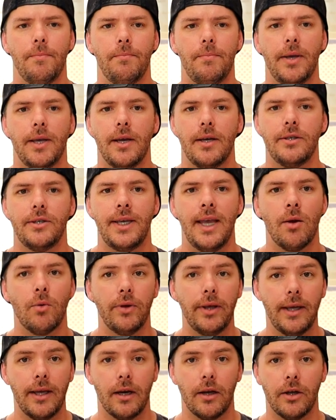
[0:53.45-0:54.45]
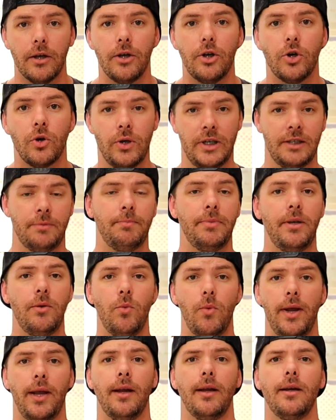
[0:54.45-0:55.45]
because you can't really get a good crispy
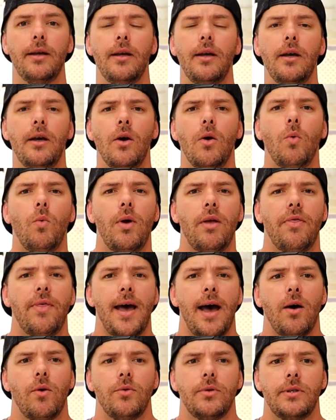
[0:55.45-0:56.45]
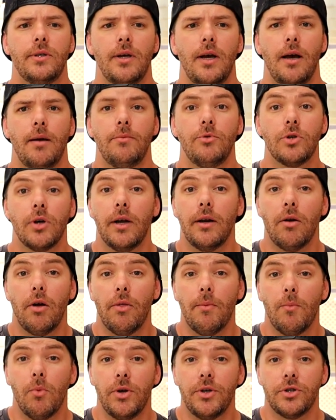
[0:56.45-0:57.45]
wing without drying all
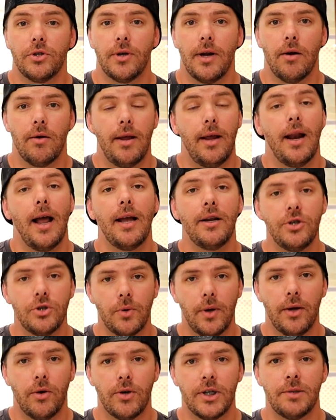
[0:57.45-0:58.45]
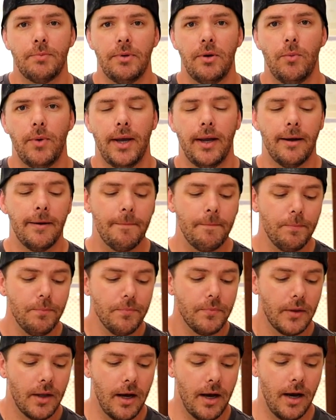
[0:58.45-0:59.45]
the moisture out. And I enjoy a crispy wing.
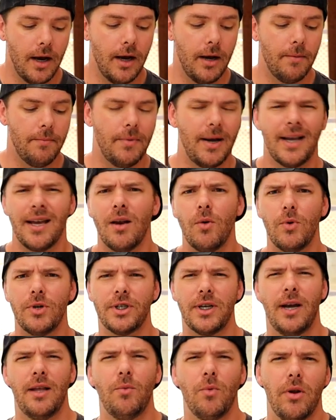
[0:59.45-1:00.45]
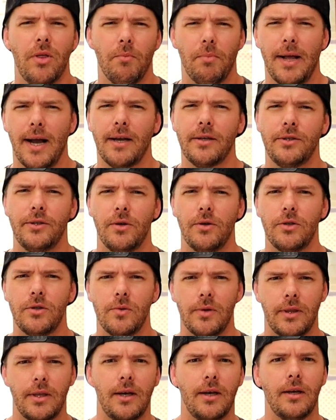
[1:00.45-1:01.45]
I kind of wish I had one of the Blackstones
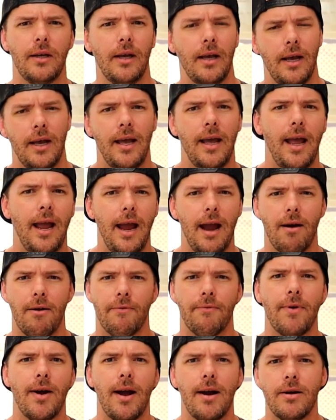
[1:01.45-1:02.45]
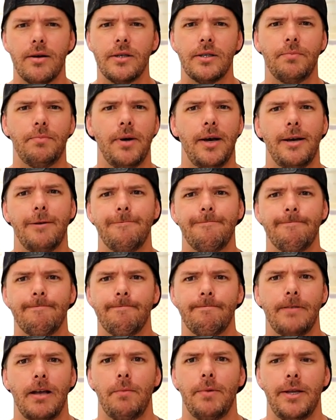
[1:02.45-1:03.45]
with the air fryers, but
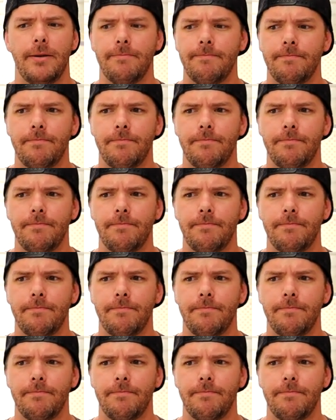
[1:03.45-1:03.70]
I mean,